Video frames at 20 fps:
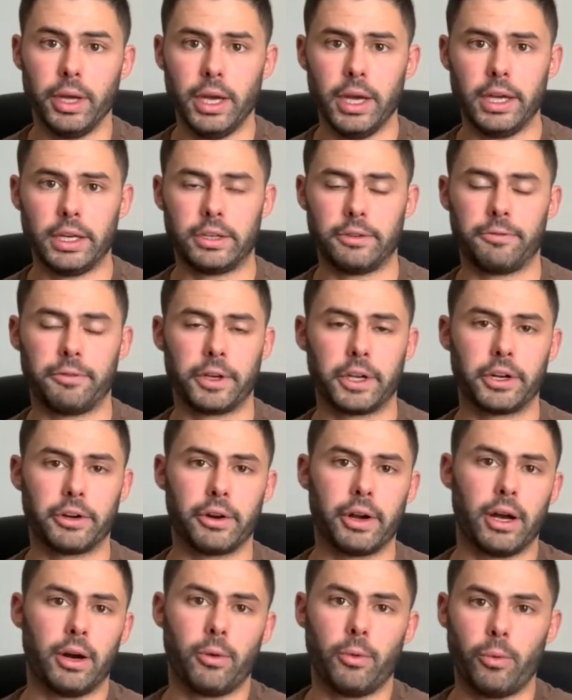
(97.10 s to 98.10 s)
to
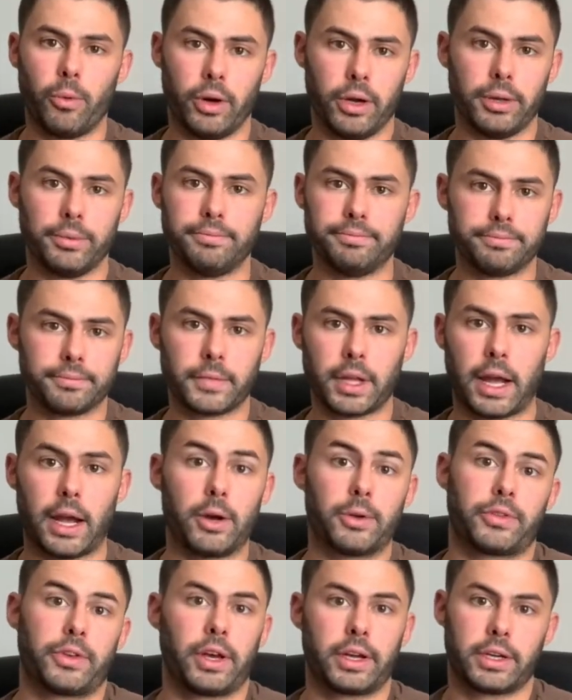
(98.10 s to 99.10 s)
figure out what
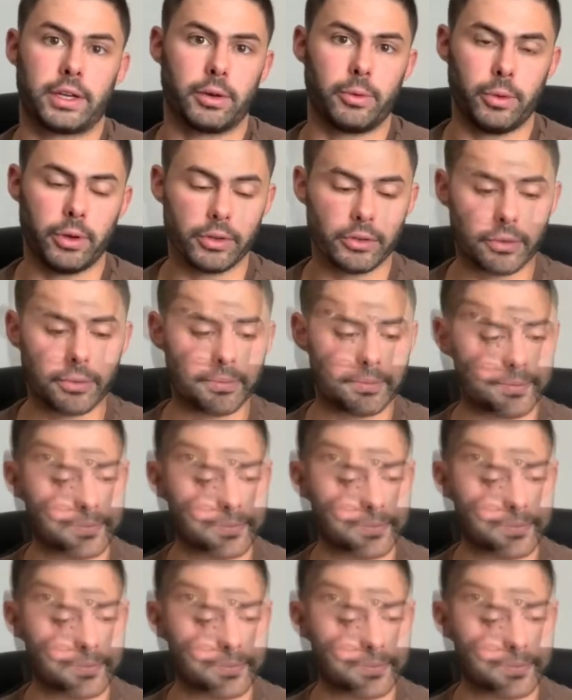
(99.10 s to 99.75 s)
house hacking was.